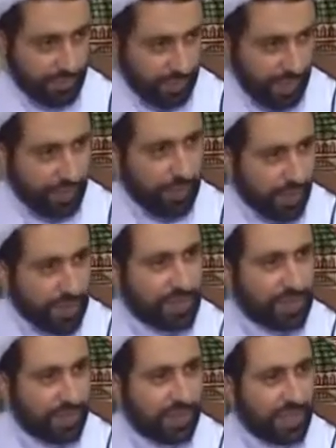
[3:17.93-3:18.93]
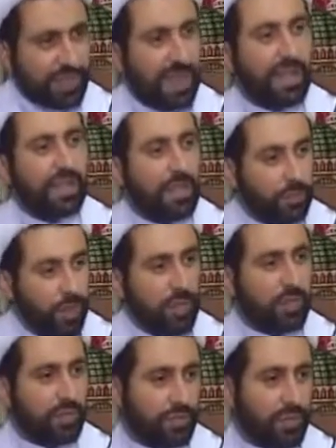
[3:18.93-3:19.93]
can be considered as ending
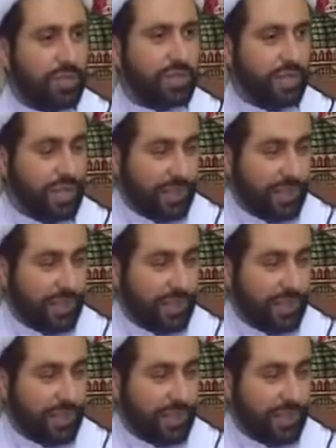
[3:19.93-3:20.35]
part of this.